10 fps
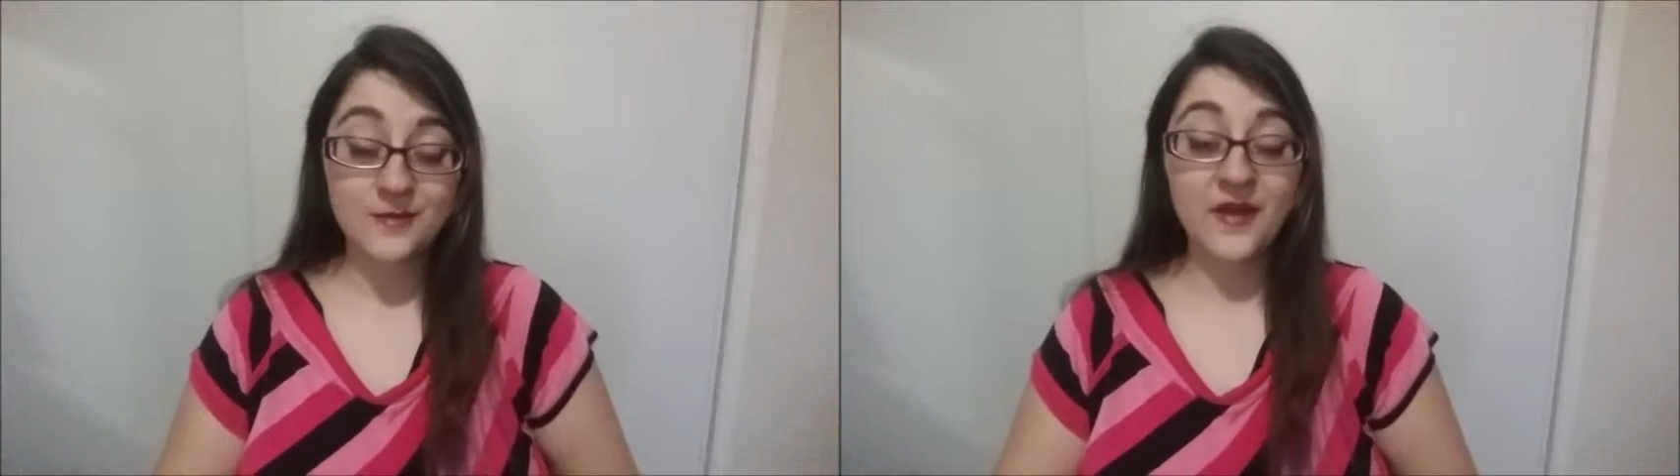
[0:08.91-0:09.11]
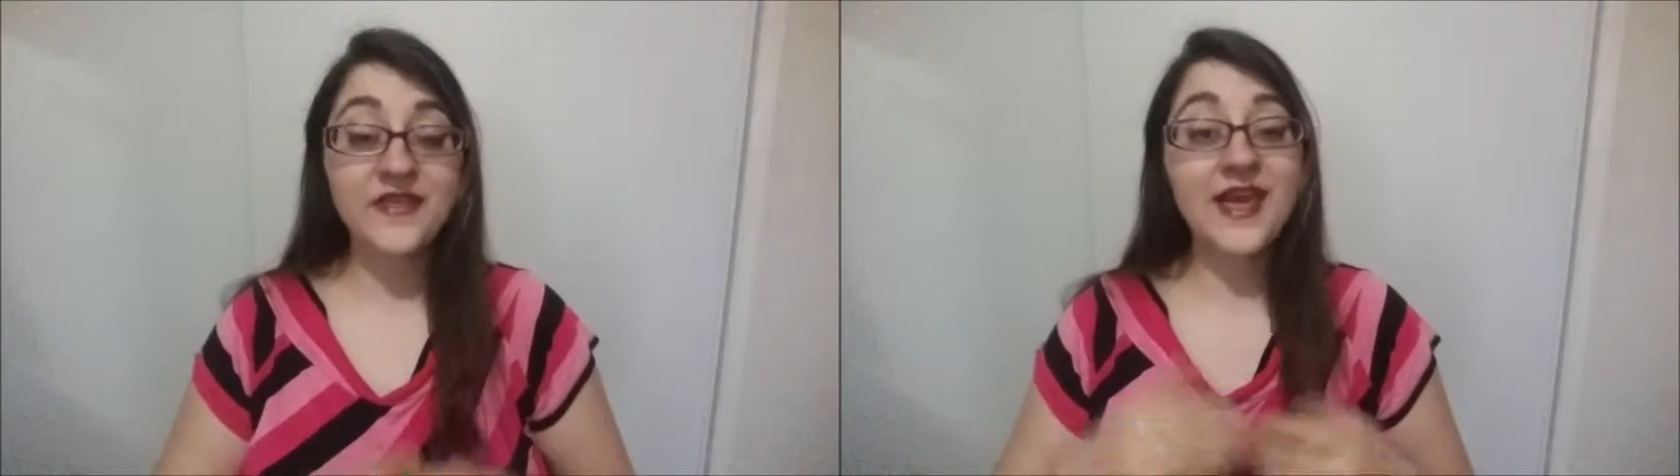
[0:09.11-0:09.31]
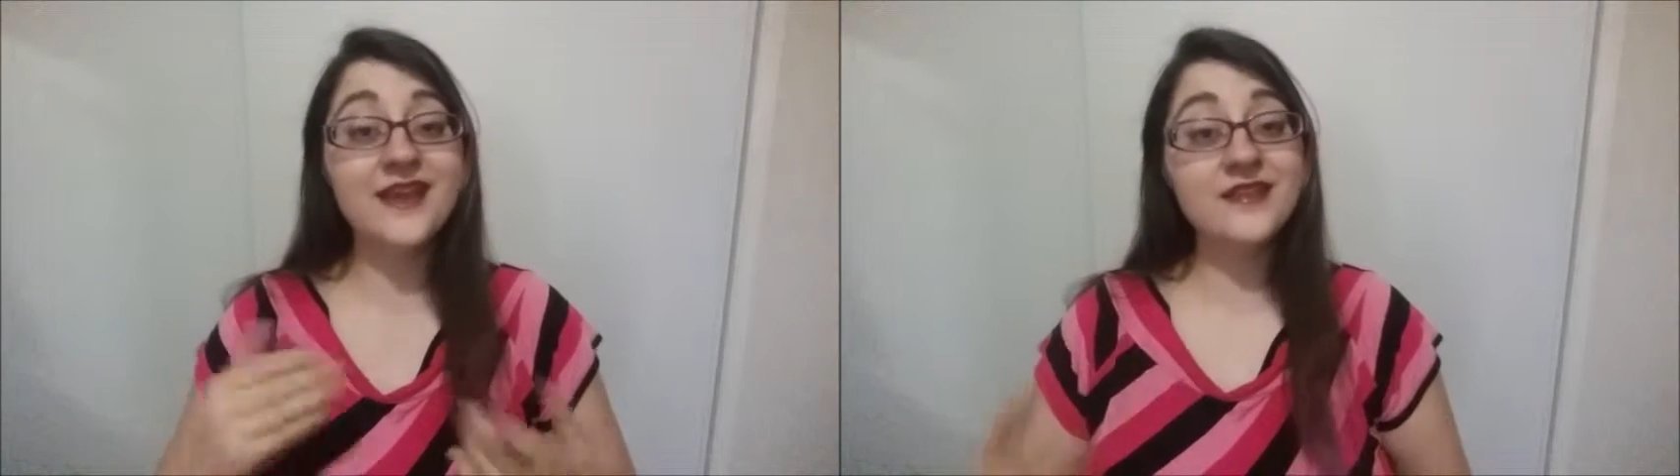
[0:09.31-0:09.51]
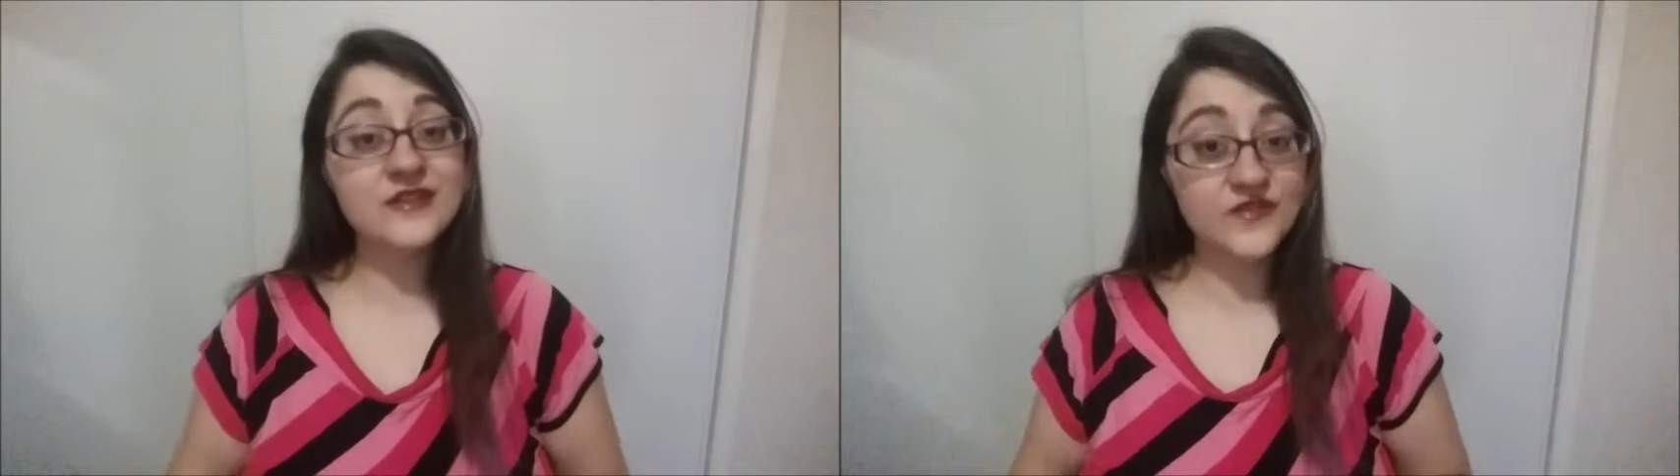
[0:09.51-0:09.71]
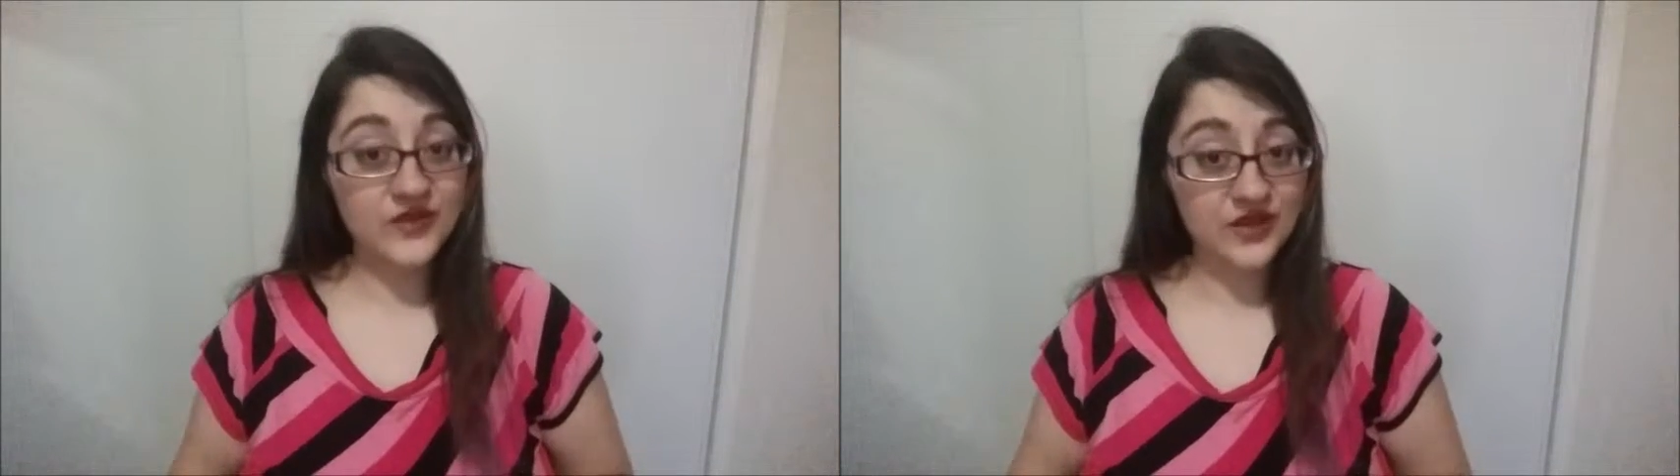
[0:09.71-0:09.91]
By the end of
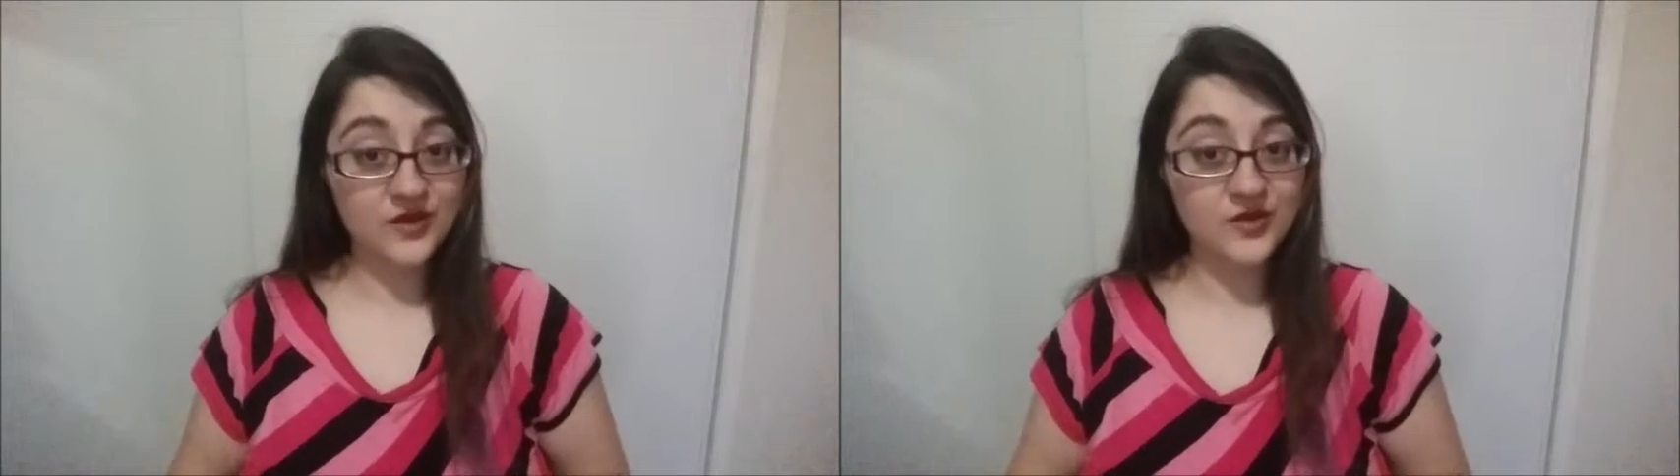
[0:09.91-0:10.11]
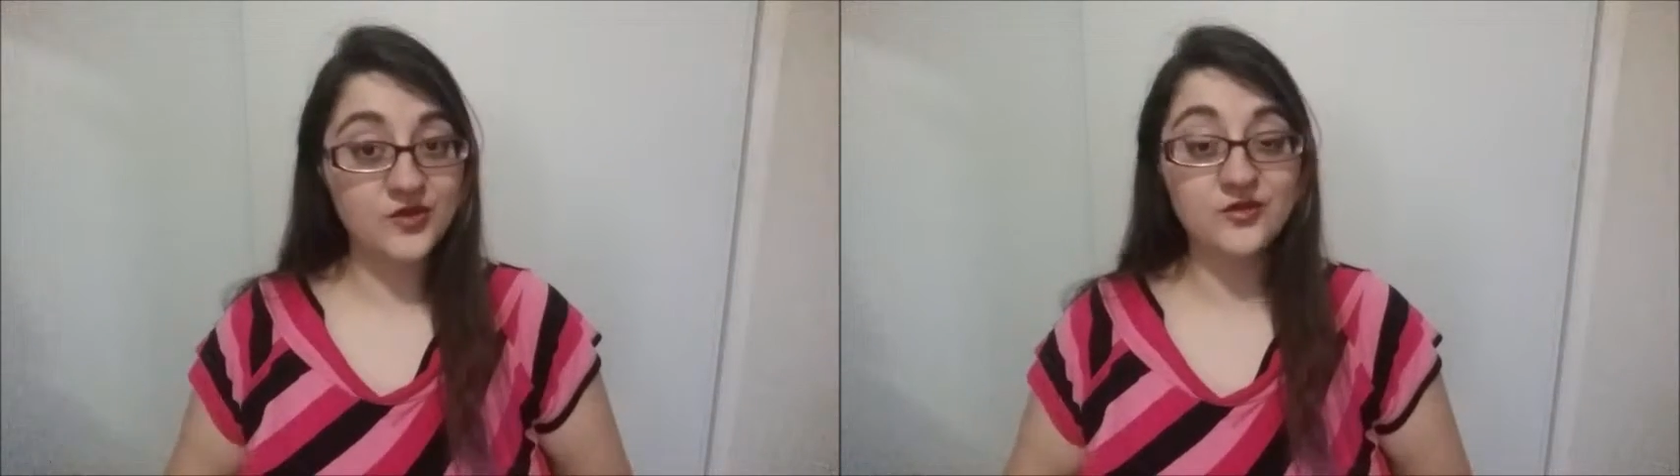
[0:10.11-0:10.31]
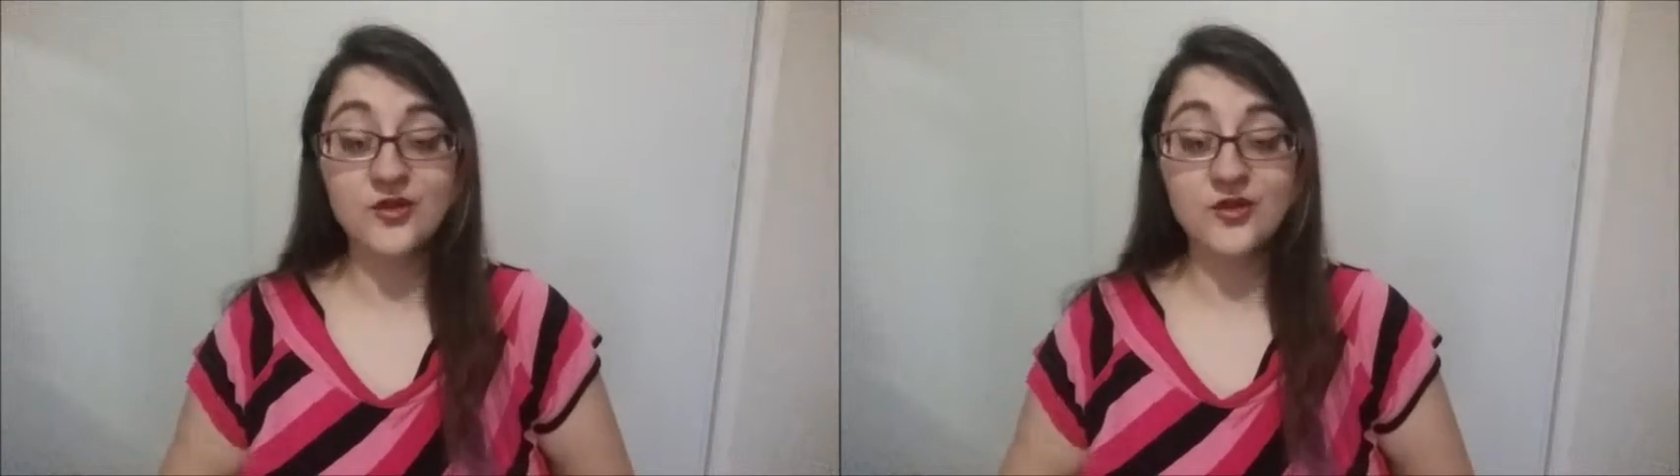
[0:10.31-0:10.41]
this video, you'll